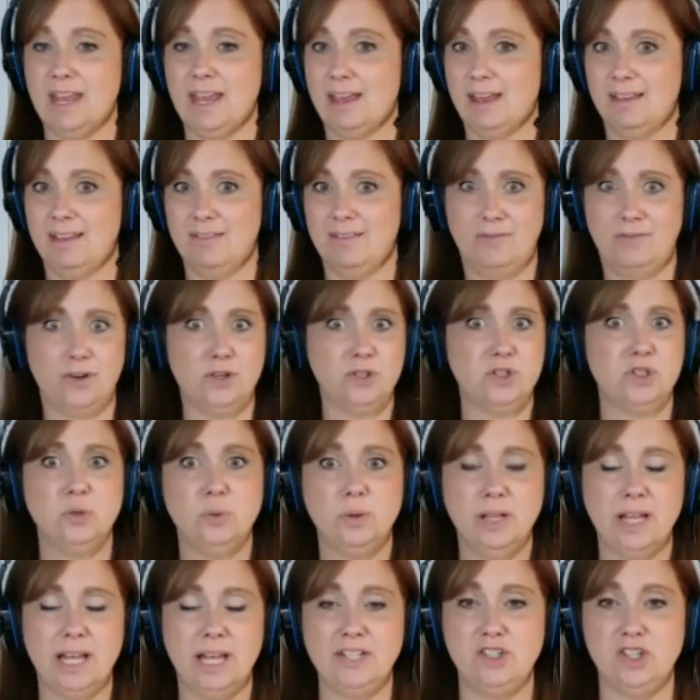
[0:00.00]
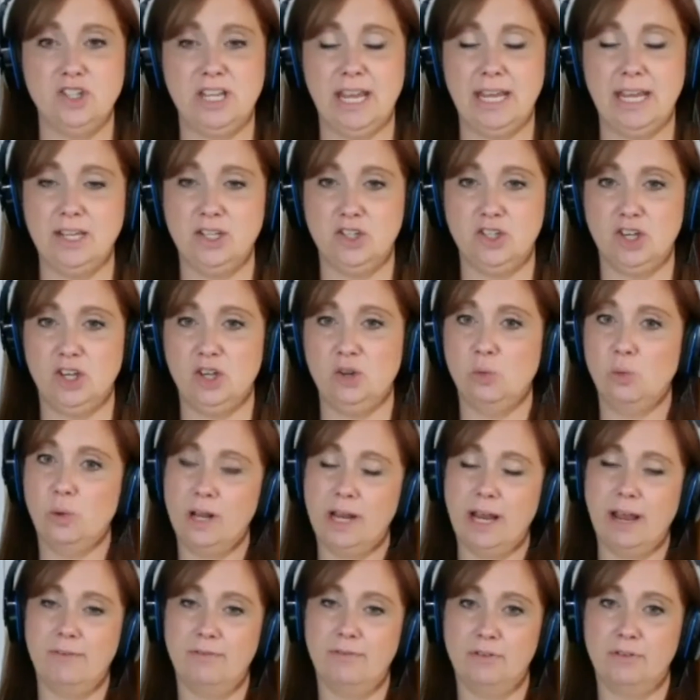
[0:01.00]
virtual education,
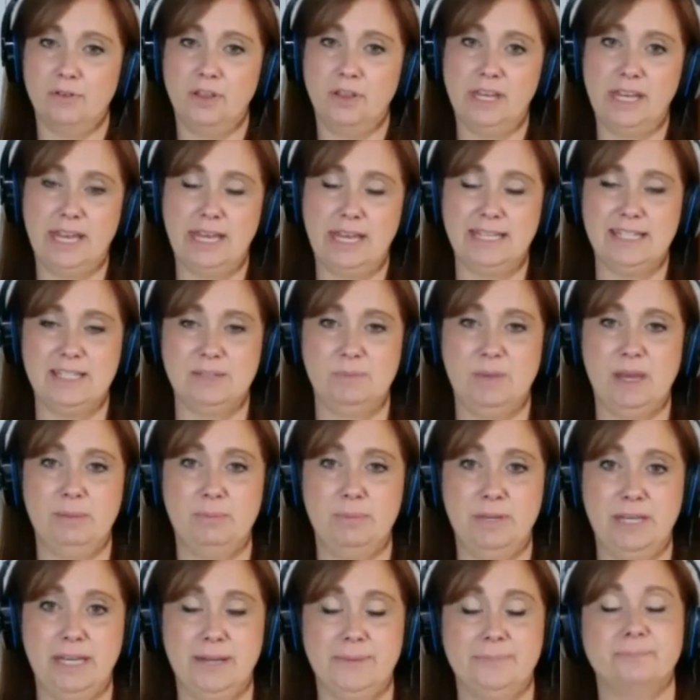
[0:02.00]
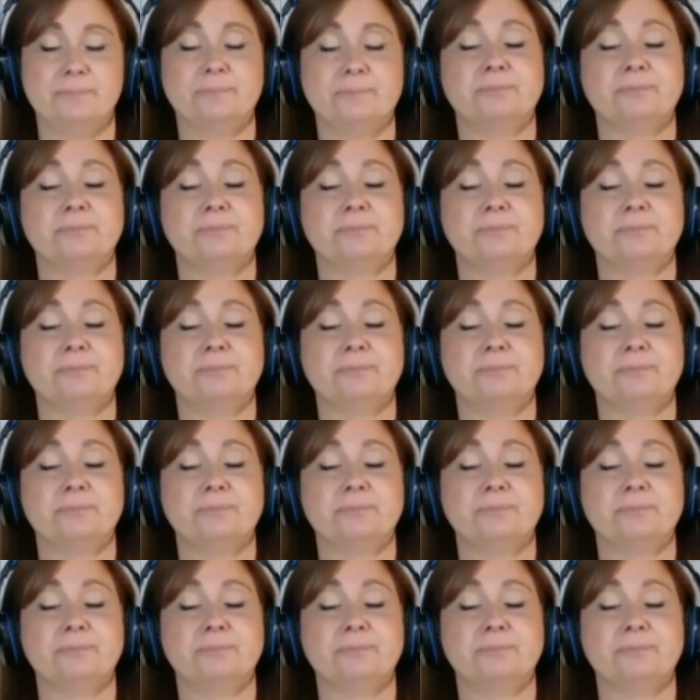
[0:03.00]
whatever the case may be.